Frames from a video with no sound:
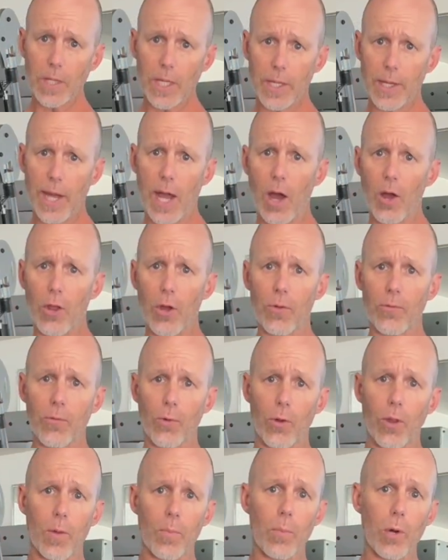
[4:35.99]
Now though,
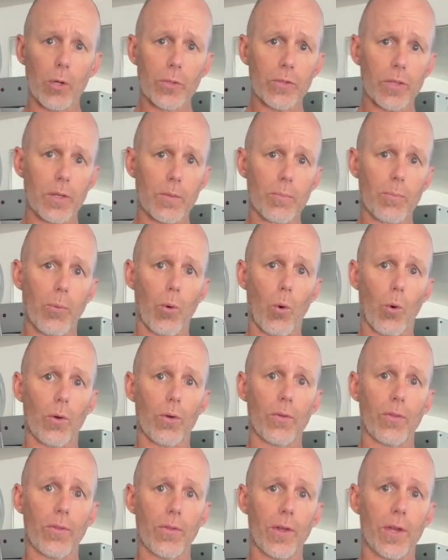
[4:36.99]
for the most
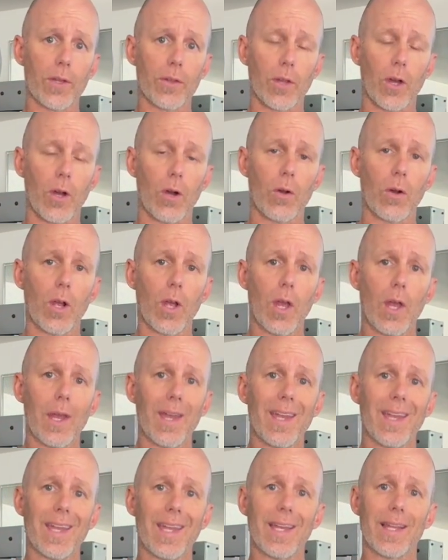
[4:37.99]
important thing though,
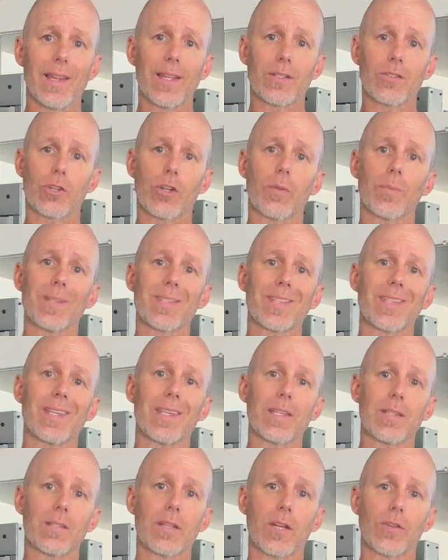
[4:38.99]
the term is
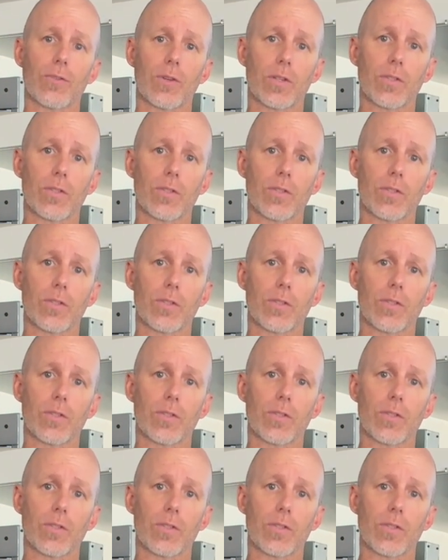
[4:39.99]
eccentric.